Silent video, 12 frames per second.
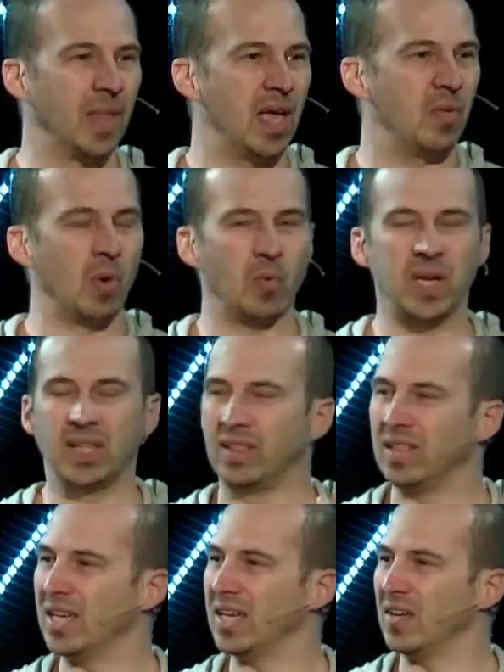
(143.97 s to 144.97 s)
And when we
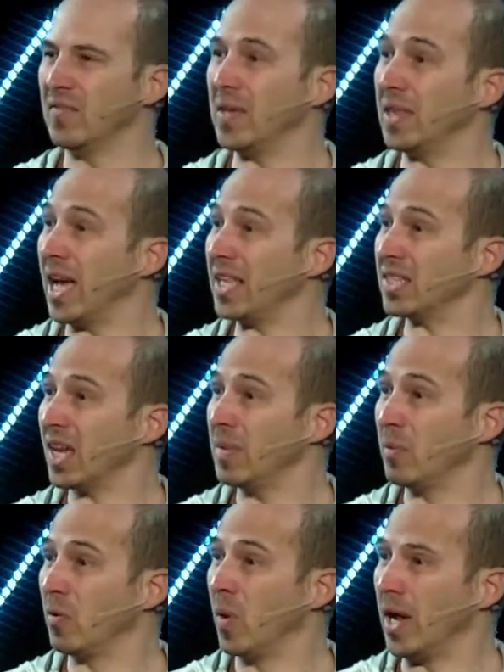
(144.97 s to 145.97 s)
live in that type
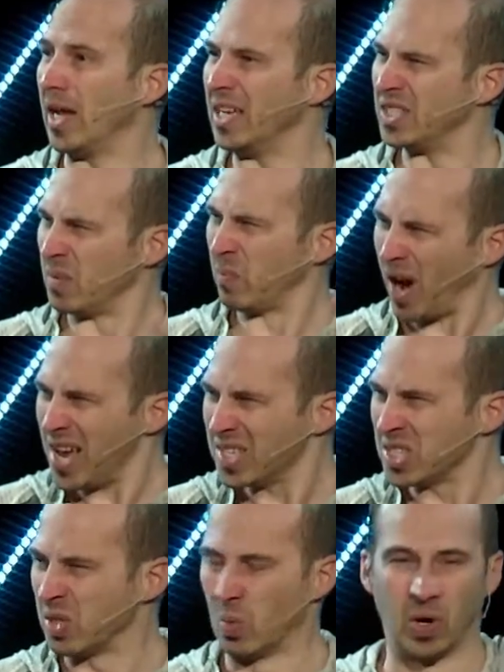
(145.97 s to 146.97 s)
of way, it
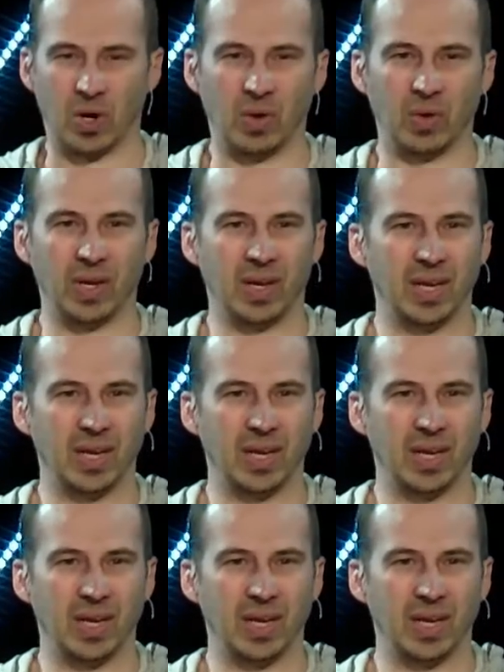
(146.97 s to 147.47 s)
surprises the world.